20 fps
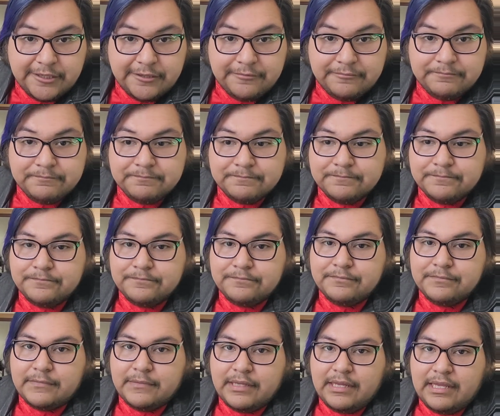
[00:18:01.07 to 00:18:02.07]
though.
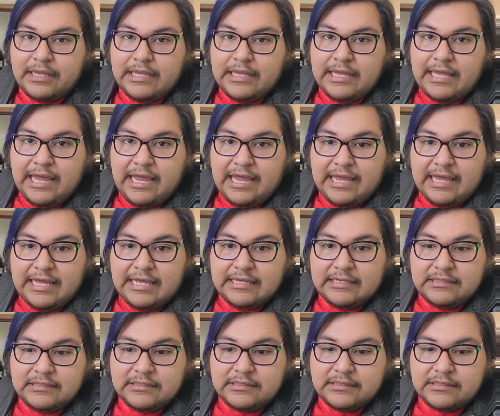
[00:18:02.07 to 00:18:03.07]

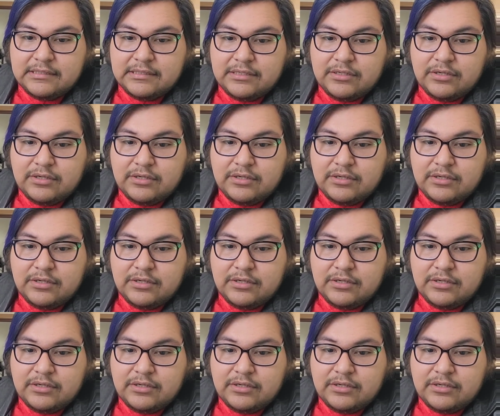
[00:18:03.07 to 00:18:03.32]
And,